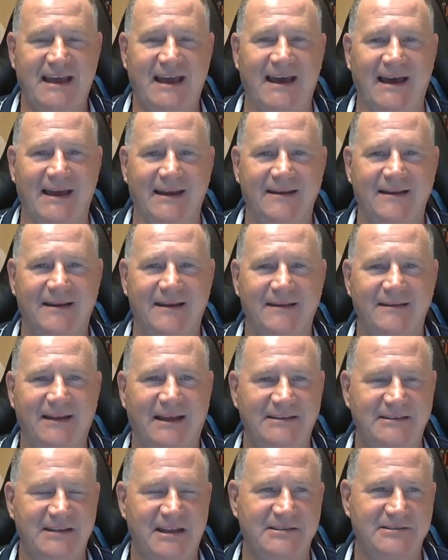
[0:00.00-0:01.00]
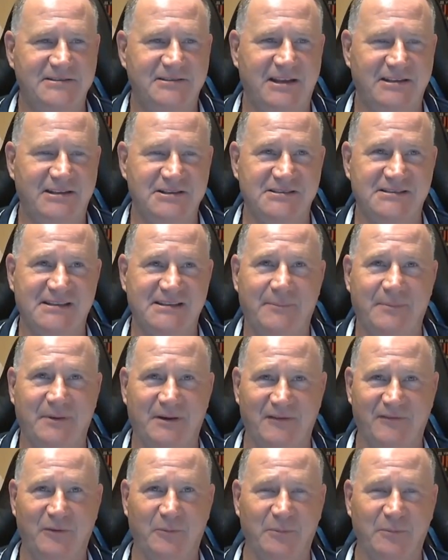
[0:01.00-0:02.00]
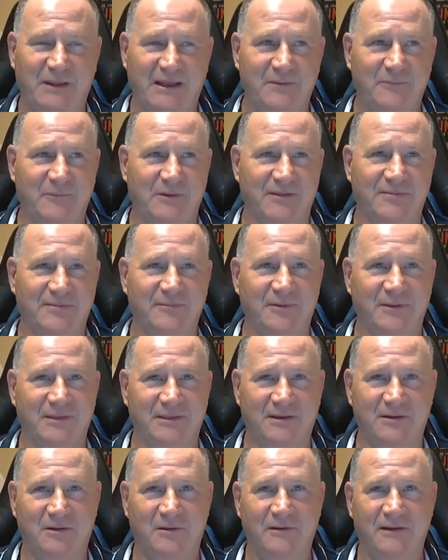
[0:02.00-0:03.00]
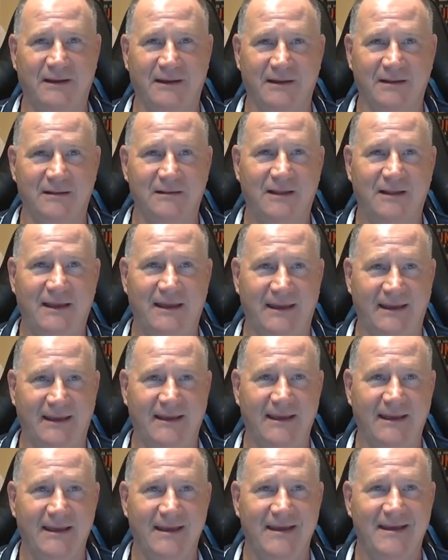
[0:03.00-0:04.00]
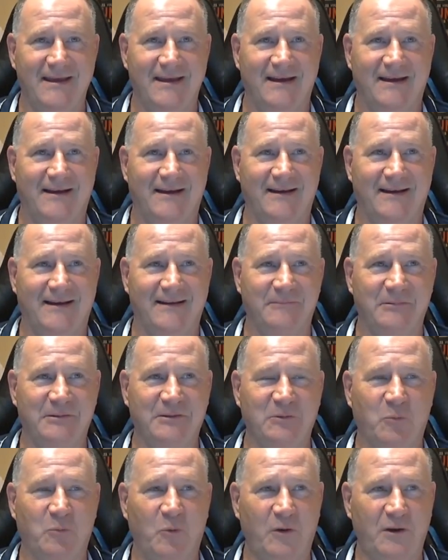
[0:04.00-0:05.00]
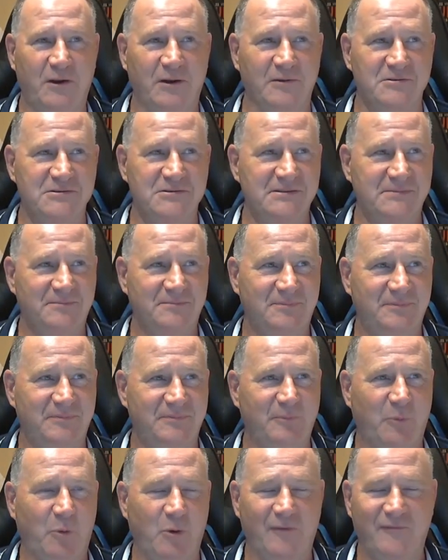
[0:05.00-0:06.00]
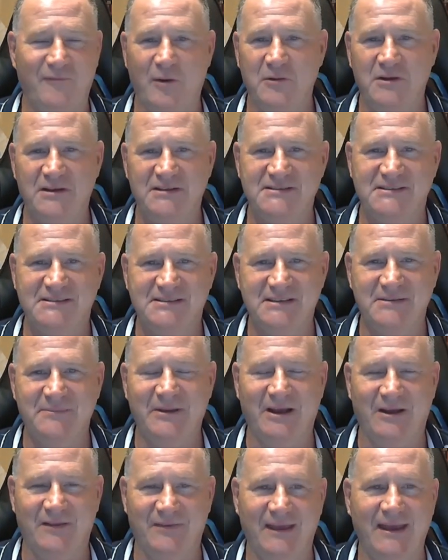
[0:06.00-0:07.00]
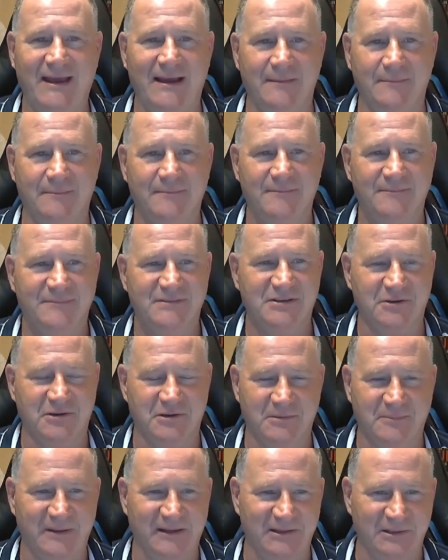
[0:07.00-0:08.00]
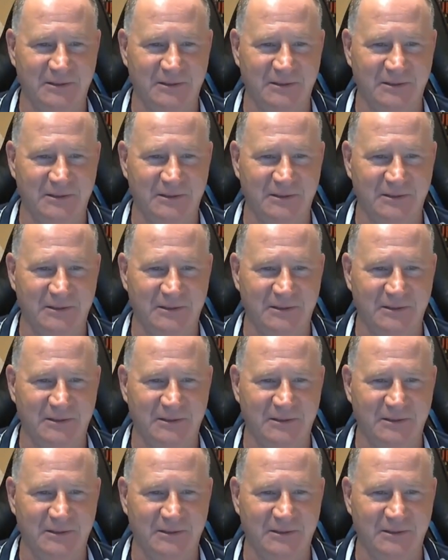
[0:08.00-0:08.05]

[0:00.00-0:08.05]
that, not just that, but if you're playing with Curry and Clay, with the Warriors, more focus is going to be on them. So you're going to be a